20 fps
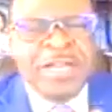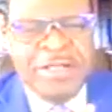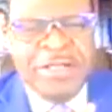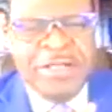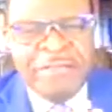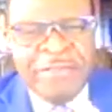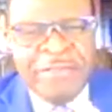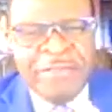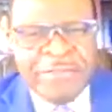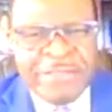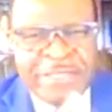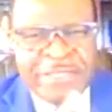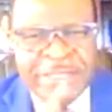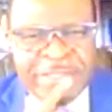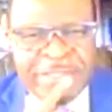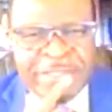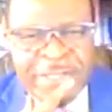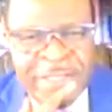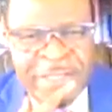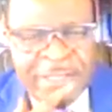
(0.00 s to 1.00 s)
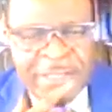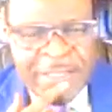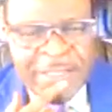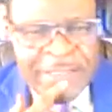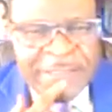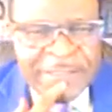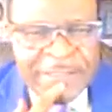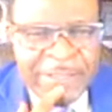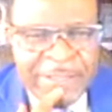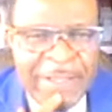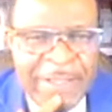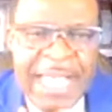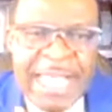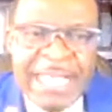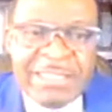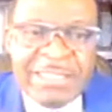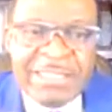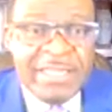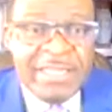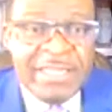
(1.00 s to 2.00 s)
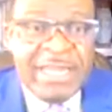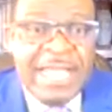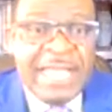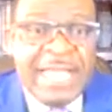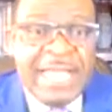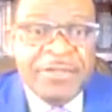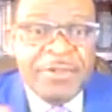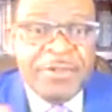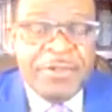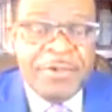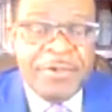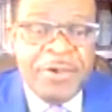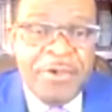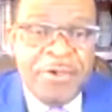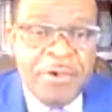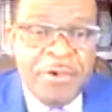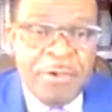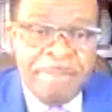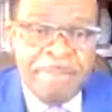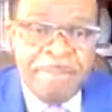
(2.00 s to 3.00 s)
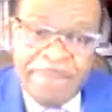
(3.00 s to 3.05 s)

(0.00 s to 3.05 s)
of those things. So I said, I don't know.